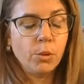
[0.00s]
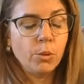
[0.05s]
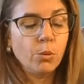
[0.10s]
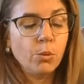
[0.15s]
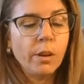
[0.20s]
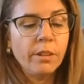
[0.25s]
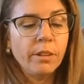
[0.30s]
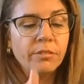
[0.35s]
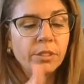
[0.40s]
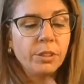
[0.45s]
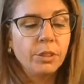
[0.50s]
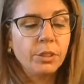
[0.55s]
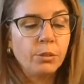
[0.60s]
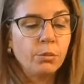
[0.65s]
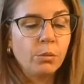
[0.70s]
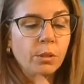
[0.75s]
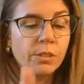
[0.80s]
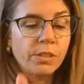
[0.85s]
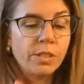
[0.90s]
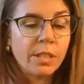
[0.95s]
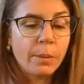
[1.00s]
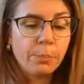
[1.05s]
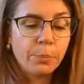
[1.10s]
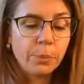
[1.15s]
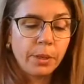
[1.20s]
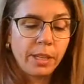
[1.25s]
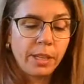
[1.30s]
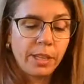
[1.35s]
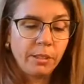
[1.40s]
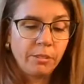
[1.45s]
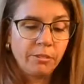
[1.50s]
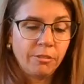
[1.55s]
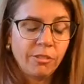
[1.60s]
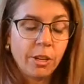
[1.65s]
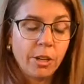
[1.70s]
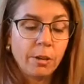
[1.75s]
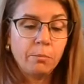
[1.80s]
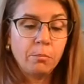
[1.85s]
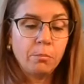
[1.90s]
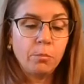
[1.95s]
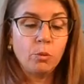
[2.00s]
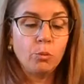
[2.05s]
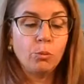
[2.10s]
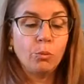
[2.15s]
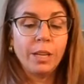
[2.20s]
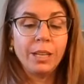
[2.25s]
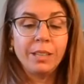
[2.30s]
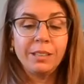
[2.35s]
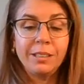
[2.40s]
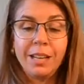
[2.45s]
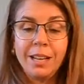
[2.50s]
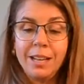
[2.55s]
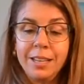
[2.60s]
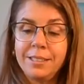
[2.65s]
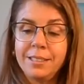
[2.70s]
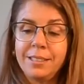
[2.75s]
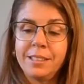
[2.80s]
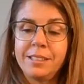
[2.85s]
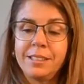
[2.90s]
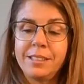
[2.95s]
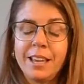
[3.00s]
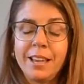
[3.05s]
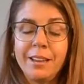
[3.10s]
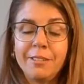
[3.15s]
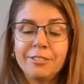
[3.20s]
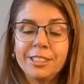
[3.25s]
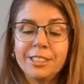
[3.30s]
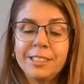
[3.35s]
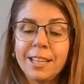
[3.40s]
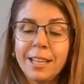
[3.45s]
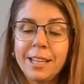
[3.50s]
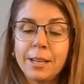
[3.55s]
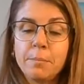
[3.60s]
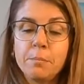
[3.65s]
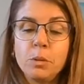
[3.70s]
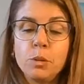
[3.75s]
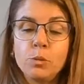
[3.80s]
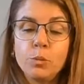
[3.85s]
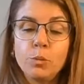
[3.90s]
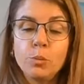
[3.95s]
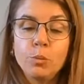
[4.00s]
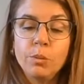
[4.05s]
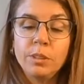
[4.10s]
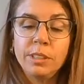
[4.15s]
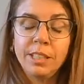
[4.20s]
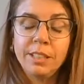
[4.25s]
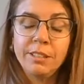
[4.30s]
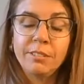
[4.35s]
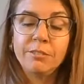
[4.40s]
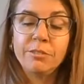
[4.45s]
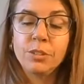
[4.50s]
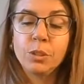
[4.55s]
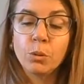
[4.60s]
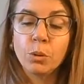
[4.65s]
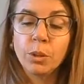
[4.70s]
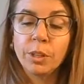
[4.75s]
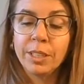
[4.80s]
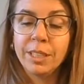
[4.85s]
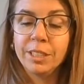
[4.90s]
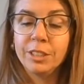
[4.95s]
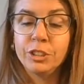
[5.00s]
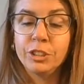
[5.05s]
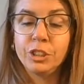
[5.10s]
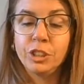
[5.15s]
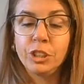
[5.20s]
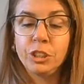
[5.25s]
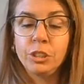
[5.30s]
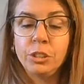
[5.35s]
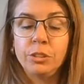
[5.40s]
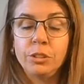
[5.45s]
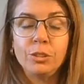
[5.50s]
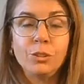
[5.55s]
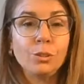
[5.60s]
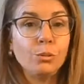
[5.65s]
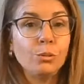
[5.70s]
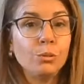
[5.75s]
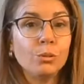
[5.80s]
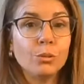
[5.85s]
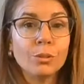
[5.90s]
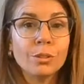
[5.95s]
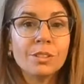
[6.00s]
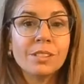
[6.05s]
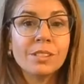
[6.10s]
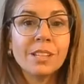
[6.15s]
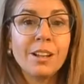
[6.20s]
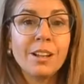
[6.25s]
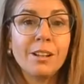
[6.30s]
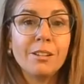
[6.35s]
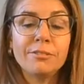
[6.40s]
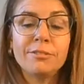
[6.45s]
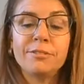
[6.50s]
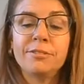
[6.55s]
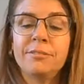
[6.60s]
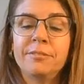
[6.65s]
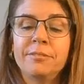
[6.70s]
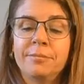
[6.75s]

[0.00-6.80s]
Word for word: whoever you are separating from realizes every time you give your energy to yourself